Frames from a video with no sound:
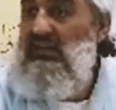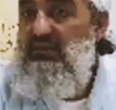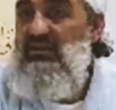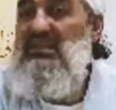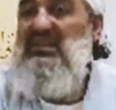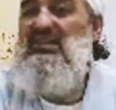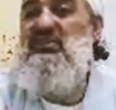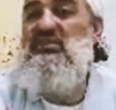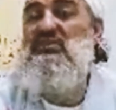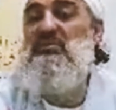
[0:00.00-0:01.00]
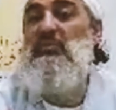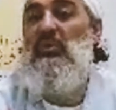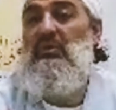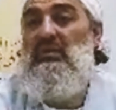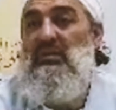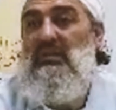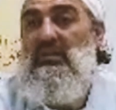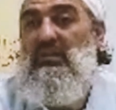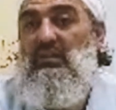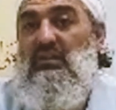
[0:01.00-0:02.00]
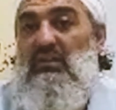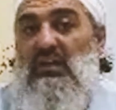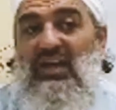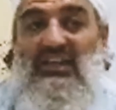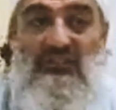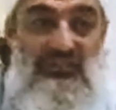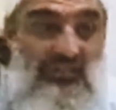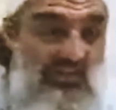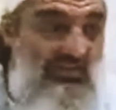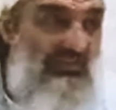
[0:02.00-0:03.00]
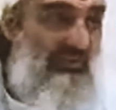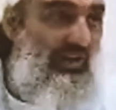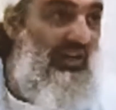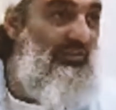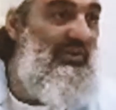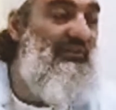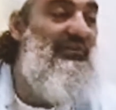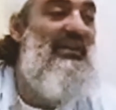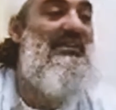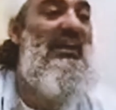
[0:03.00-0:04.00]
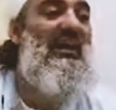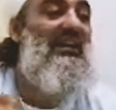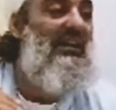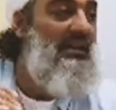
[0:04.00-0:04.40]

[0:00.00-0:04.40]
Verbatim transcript: The knee is just as important. And if you don't know how to read the Fatiha,